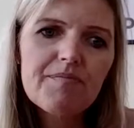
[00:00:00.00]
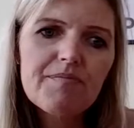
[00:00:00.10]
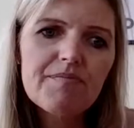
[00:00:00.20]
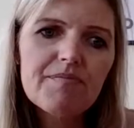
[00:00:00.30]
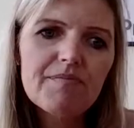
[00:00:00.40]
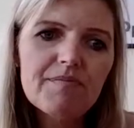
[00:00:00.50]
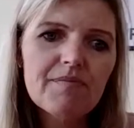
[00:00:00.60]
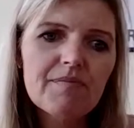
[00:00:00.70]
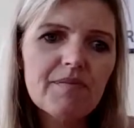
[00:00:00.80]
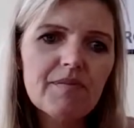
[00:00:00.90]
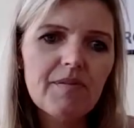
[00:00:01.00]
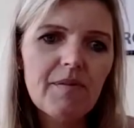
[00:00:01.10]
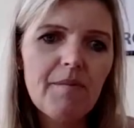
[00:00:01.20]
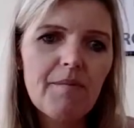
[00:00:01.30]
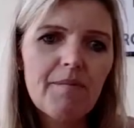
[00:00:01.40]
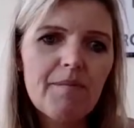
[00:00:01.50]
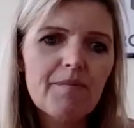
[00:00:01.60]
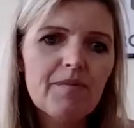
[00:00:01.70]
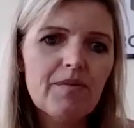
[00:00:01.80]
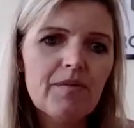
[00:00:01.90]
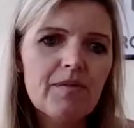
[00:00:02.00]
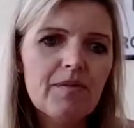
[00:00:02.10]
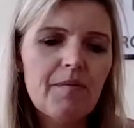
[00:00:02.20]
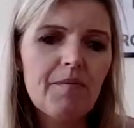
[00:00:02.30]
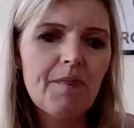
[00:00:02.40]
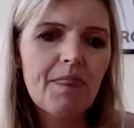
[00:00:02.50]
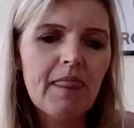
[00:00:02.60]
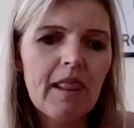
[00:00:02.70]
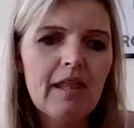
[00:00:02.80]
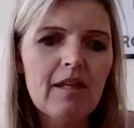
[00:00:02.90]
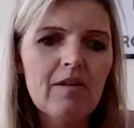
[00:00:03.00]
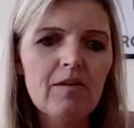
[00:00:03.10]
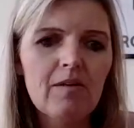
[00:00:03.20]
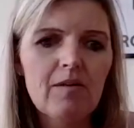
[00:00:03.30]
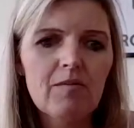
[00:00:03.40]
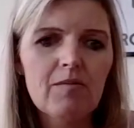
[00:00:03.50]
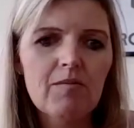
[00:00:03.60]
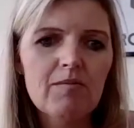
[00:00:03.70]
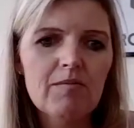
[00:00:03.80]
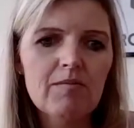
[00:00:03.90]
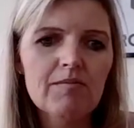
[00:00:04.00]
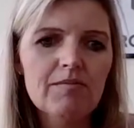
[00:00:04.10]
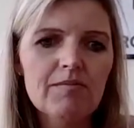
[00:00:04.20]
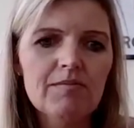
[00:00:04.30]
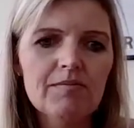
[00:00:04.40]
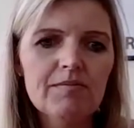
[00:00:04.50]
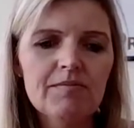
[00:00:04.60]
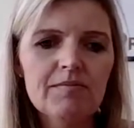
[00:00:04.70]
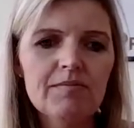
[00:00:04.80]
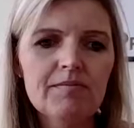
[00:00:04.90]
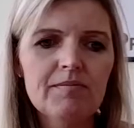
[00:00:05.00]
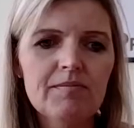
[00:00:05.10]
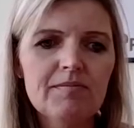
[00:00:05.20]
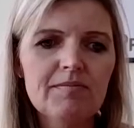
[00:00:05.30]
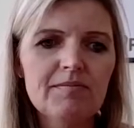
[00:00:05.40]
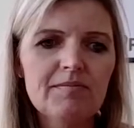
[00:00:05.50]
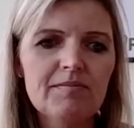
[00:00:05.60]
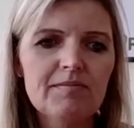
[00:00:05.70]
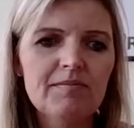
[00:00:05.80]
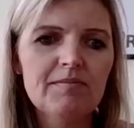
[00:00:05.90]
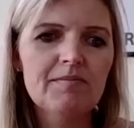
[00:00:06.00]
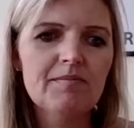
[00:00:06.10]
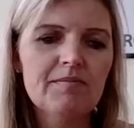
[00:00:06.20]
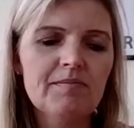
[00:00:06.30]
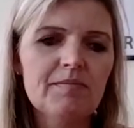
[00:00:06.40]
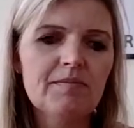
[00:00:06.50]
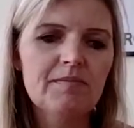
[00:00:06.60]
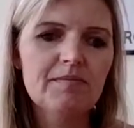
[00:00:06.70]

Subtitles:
This person isn't speaking.